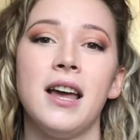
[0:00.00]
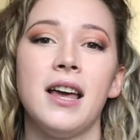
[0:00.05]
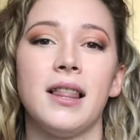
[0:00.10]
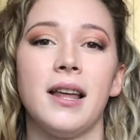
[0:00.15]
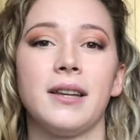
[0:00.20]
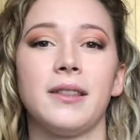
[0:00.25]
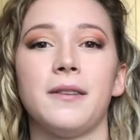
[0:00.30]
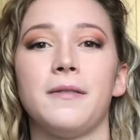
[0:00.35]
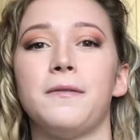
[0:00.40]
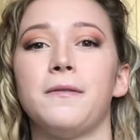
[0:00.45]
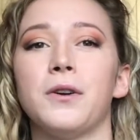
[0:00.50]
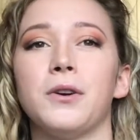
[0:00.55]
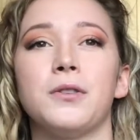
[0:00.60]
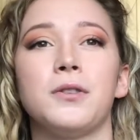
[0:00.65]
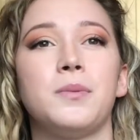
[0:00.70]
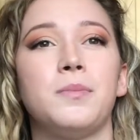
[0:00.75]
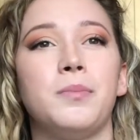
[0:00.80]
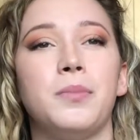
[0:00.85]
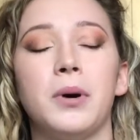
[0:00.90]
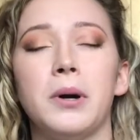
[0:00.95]
like the
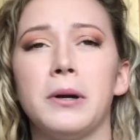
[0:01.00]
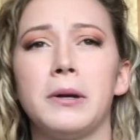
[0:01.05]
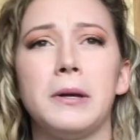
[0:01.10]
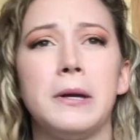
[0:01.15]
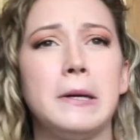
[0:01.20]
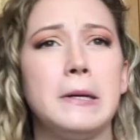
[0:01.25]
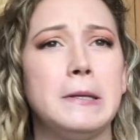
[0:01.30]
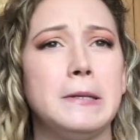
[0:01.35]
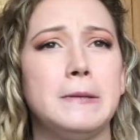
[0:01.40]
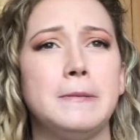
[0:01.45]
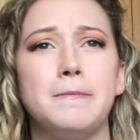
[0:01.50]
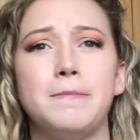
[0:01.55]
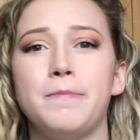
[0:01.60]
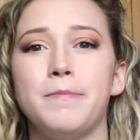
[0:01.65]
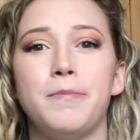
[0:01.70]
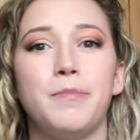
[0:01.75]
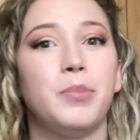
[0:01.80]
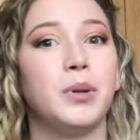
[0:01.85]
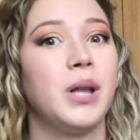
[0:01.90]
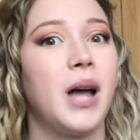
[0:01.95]
first book is
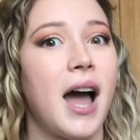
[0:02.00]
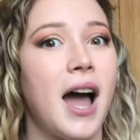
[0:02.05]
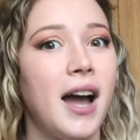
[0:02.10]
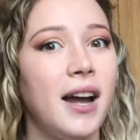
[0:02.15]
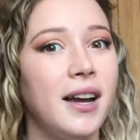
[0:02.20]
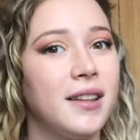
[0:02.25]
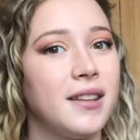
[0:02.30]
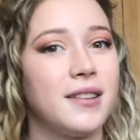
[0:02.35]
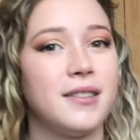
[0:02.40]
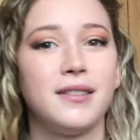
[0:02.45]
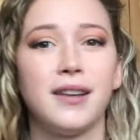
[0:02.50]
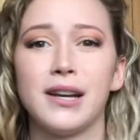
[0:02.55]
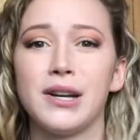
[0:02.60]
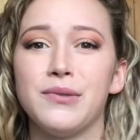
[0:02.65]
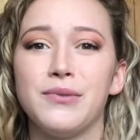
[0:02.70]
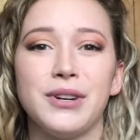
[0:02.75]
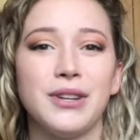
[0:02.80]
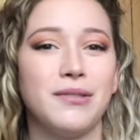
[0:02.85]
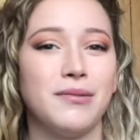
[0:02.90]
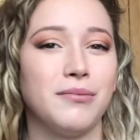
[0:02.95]
black, the
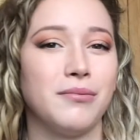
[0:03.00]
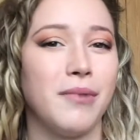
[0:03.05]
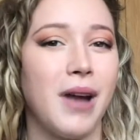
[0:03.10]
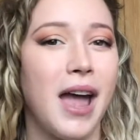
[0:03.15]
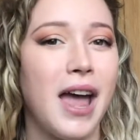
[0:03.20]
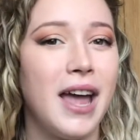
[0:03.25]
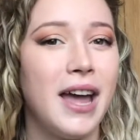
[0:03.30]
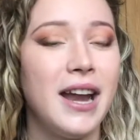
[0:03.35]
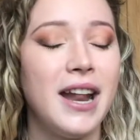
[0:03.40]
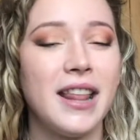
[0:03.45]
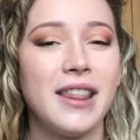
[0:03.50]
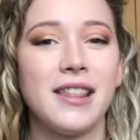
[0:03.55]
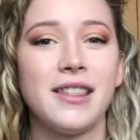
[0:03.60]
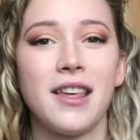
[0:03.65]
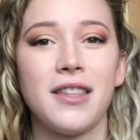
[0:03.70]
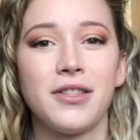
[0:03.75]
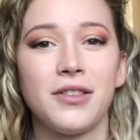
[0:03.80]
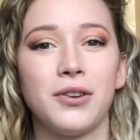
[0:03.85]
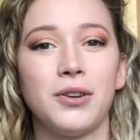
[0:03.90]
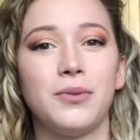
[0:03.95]
second one is red, and then
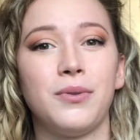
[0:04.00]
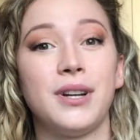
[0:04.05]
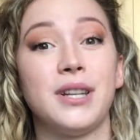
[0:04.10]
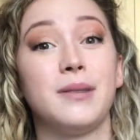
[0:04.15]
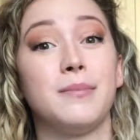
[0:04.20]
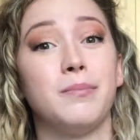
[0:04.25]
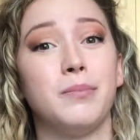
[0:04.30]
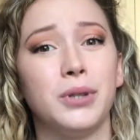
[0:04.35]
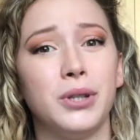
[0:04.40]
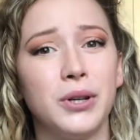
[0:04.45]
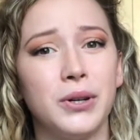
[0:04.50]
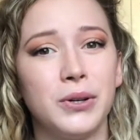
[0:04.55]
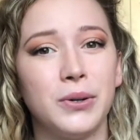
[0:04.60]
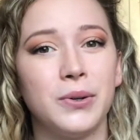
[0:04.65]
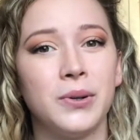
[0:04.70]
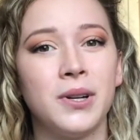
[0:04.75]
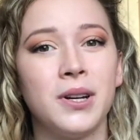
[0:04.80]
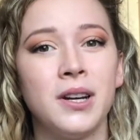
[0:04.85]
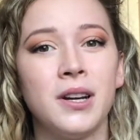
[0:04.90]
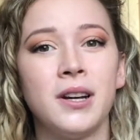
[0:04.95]
the third one is
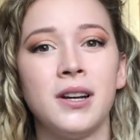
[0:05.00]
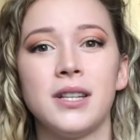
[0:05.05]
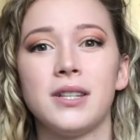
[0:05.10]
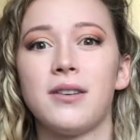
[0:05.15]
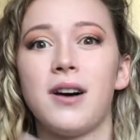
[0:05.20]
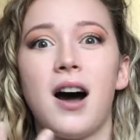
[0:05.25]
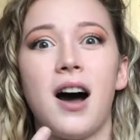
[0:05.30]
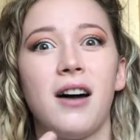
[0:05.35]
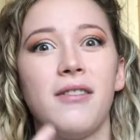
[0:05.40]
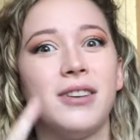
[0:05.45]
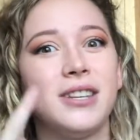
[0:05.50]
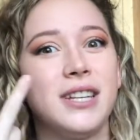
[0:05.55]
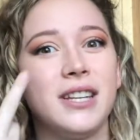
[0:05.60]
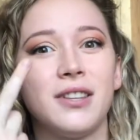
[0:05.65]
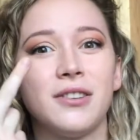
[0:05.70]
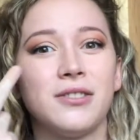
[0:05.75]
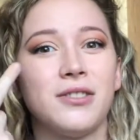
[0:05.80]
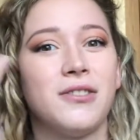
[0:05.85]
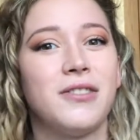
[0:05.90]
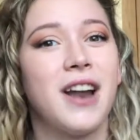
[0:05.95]
blue. So obviously
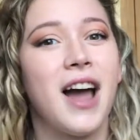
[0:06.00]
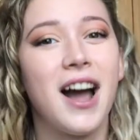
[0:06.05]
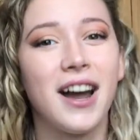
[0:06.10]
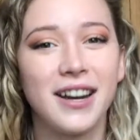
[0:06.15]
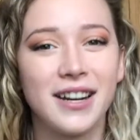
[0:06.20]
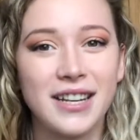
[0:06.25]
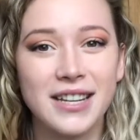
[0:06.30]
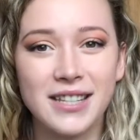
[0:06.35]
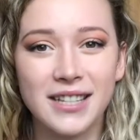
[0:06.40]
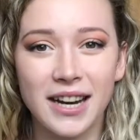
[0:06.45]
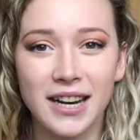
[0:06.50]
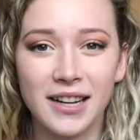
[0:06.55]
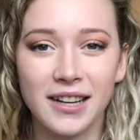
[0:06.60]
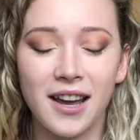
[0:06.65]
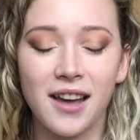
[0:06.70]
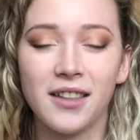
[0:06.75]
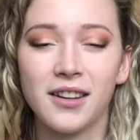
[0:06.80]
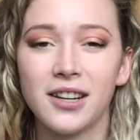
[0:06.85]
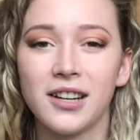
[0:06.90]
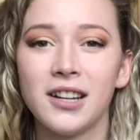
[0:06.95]
those are not going to stay
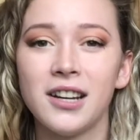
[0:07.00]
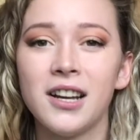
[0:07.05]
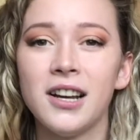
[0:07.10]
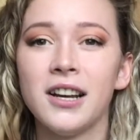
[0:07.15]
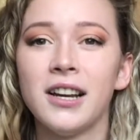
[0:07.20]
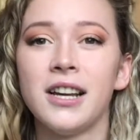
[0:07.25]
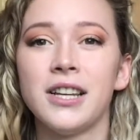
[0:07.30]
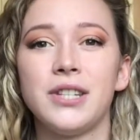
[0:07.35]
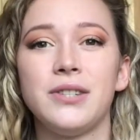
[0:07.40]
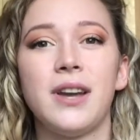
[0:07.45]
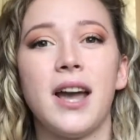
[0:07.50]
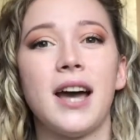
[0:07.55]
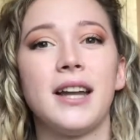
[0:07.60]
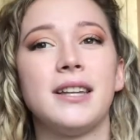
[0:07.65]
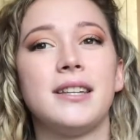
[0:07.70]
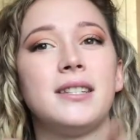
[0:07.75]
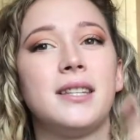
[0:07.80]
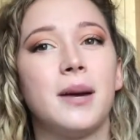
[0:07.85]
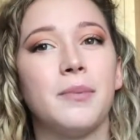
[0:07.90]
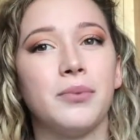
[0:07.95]
together, so you had
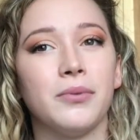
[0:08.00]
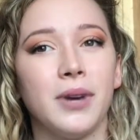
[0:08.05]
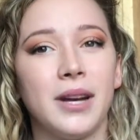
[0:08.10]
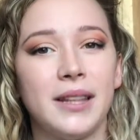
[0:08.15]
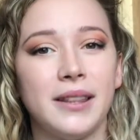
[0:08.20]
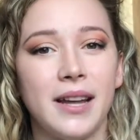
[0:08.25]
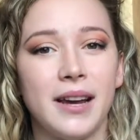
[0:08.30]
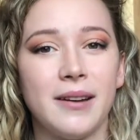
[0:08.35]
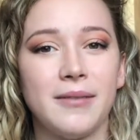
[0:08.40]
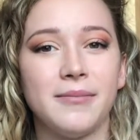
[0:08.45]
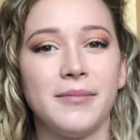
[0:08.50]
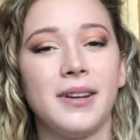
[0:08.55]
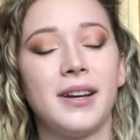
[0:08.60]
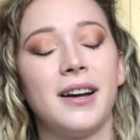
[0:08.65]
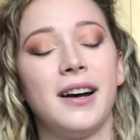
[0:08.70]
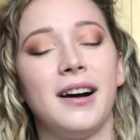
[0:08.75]
to separate them.